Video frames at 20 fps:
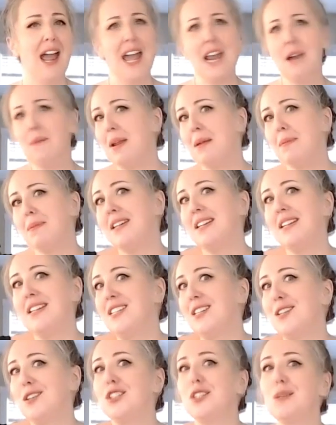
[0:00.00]
And maybe
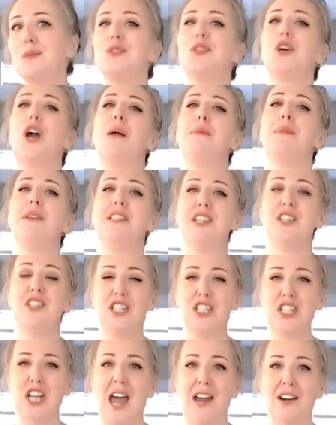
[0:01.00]
consider subscribing to the
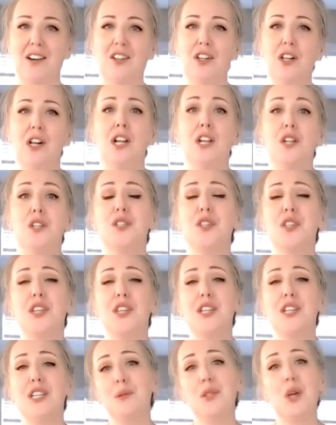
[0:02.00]
channel so that
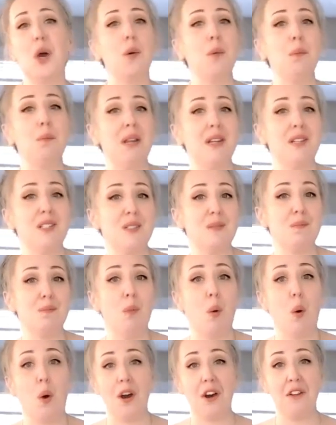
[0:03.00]
you don't miss
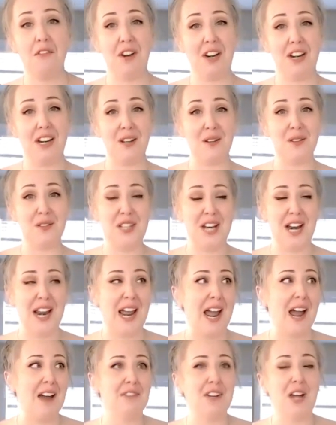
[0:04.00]
more videos that I
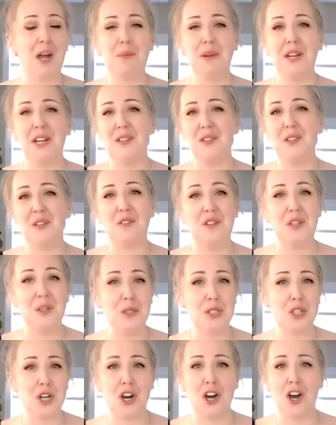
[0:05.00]
have coming in the
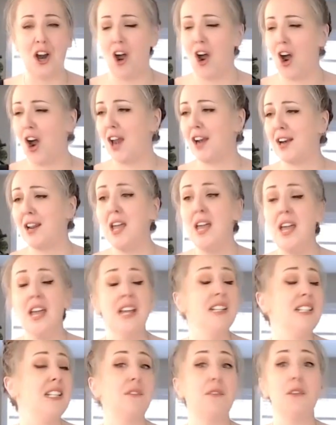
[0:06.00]
future on
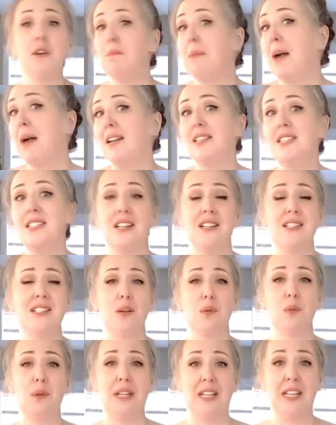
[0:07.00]
different medicines
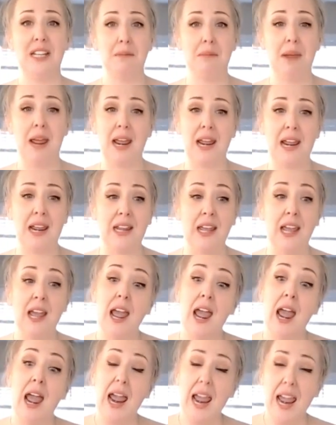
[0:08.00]
that we can make
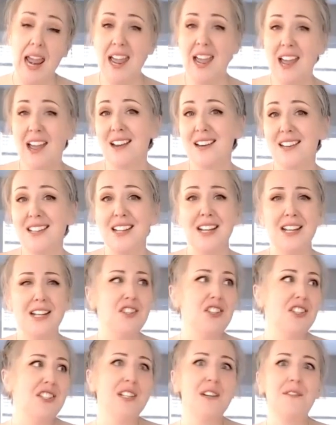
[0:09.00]
and
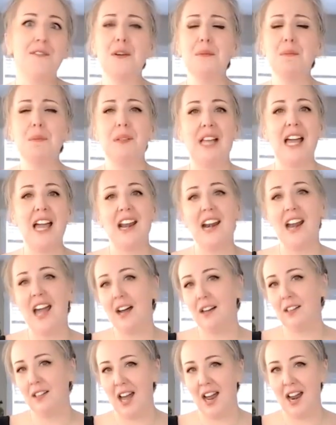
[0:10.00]
just different plant
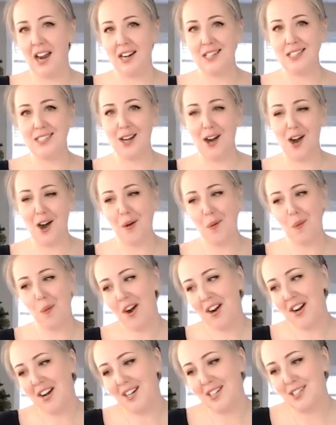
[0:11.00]
allies that are
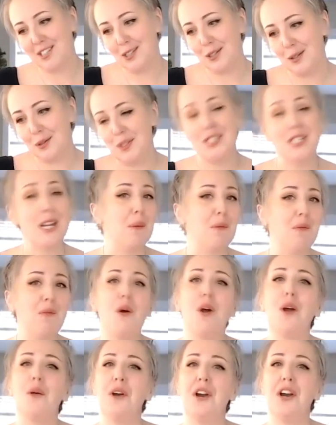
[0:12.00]
wanting to step
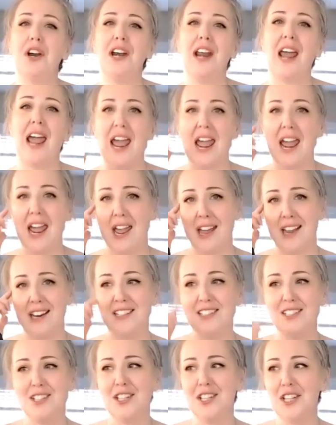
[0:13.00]
forward
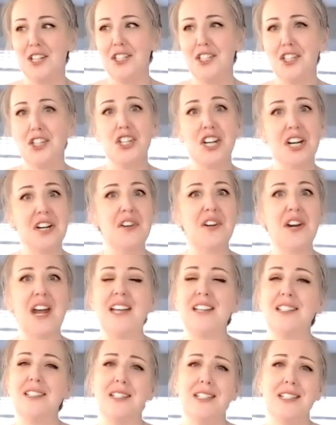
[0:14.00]
and share their
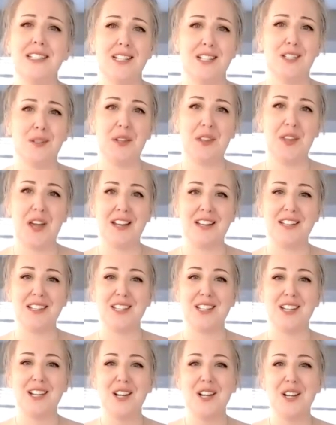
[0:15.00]
essences with
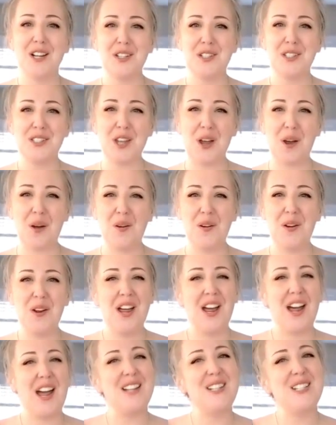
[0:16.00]
us. So
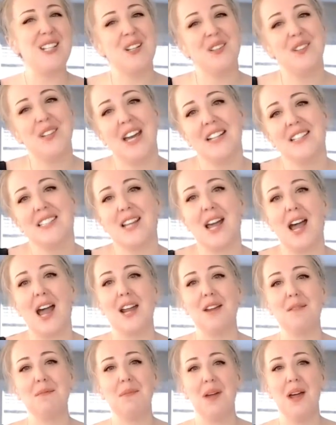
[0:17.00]
until next
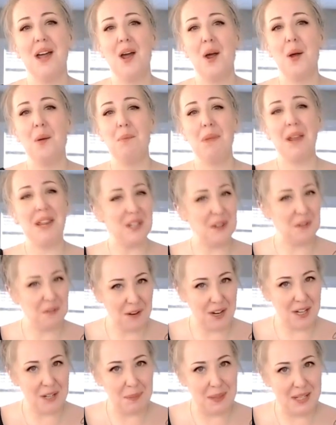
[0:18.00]
time, may you
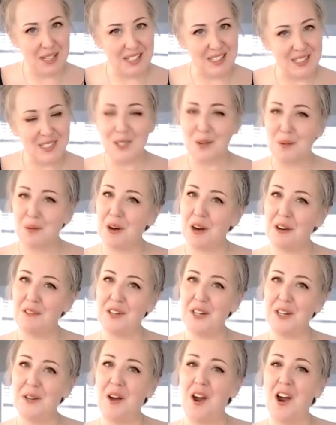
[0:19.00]
find peace wherever
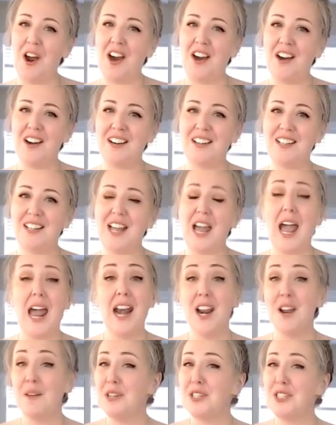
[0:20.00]
you are,
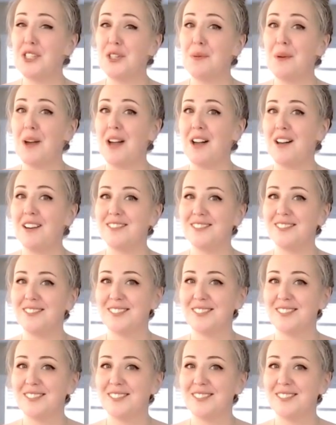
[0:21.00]
and I wish you well.